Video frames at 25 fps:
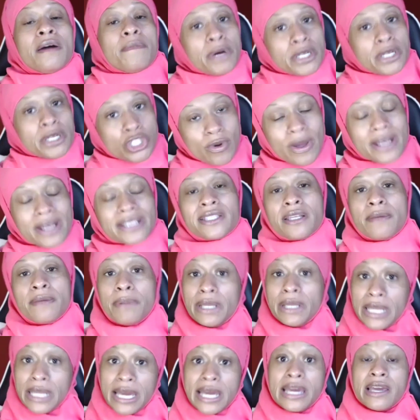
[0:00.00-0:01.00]
but trust
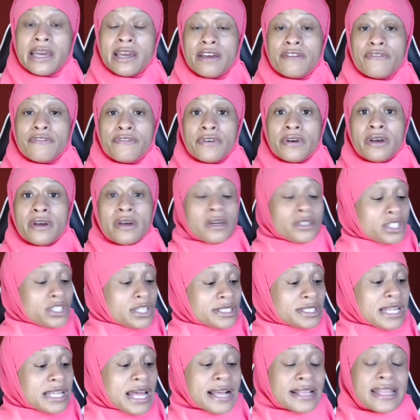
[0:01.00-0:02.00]
and believe
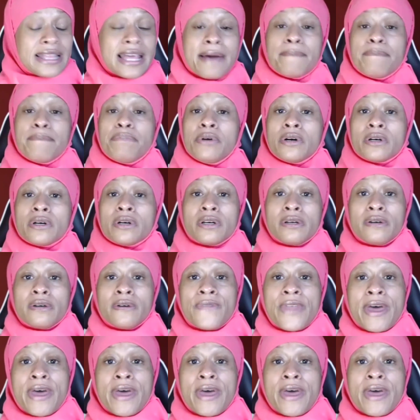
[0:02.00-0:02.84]
just like that book